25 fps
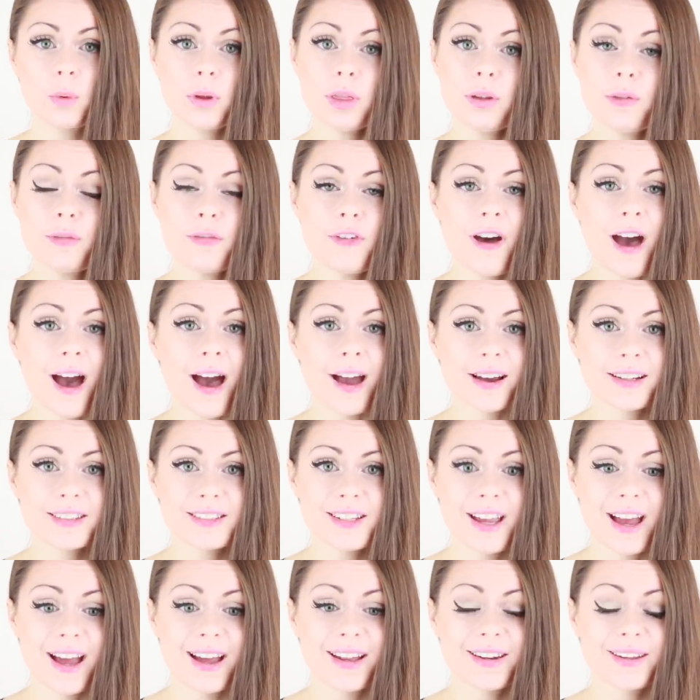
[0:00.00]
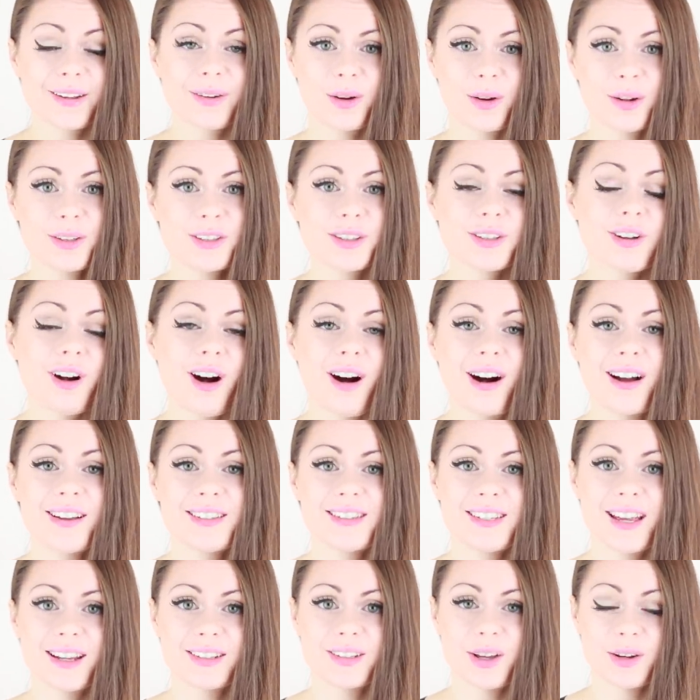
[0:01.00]
With the fact that girls and
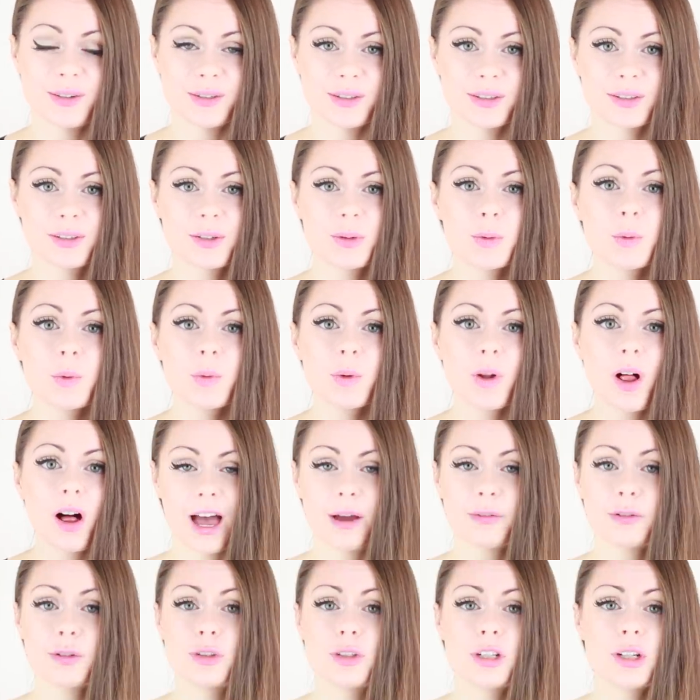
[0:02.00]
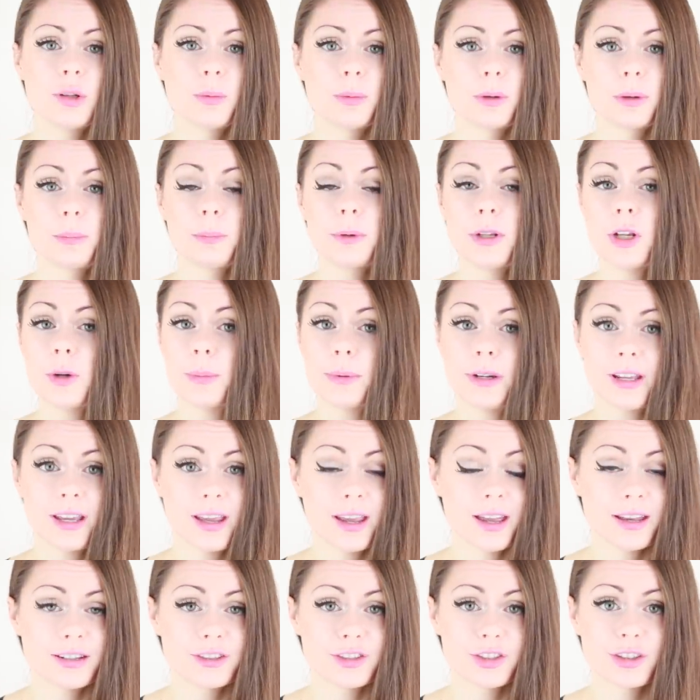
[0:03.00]
guys that go to school have to deal with
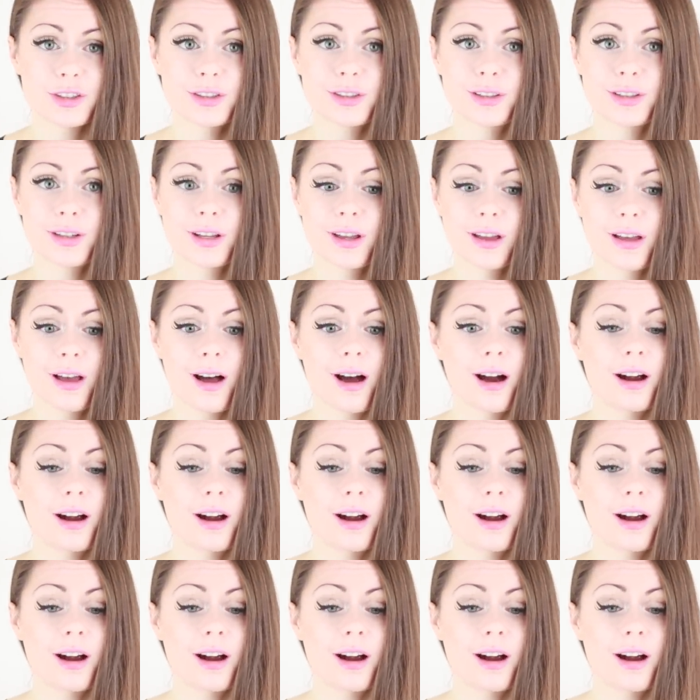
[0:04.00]
puberty and just